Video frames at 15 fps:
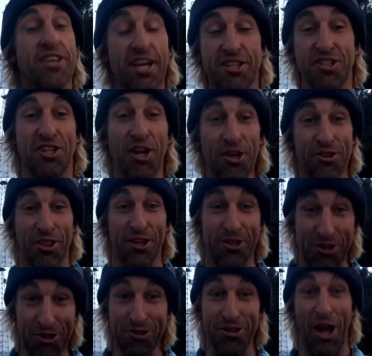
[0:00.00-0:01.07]
this dude, the
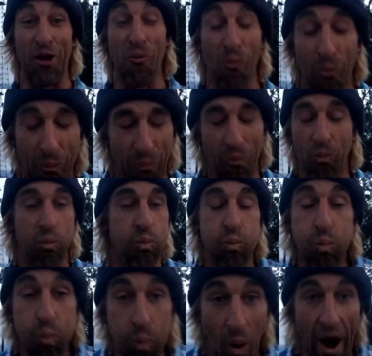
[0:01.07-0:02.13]
dude's like,
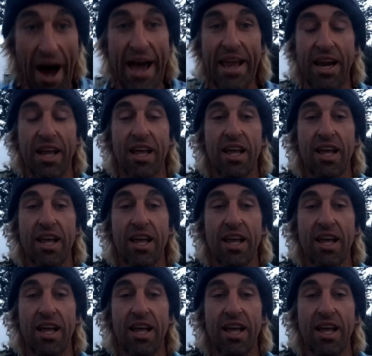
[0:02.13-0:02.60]
what?